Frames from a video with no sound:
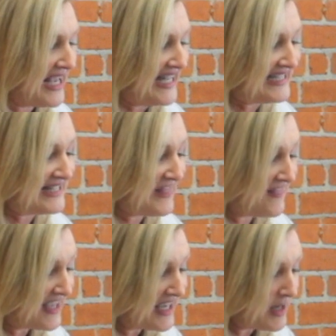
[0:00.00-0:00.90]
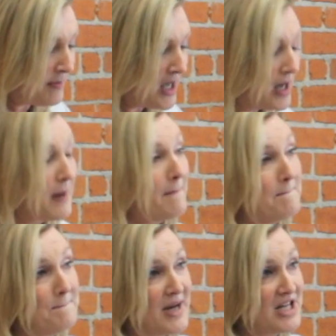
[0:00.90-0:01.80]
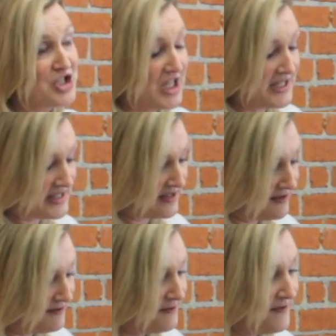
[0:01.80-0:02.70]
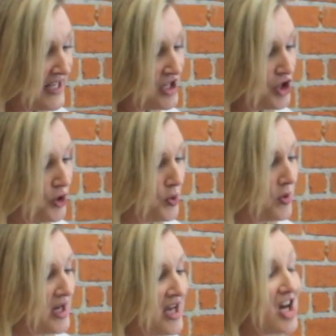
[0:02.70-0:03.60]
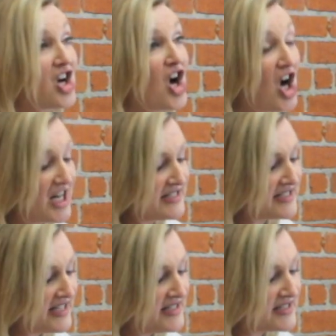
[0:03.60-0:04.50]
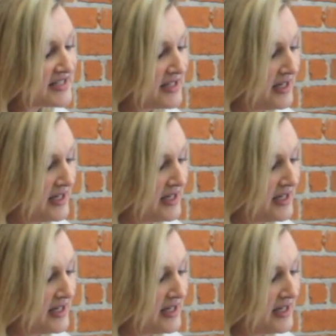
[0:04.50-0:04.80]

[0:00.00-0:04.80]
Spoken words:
It's theme, budget, venue, content,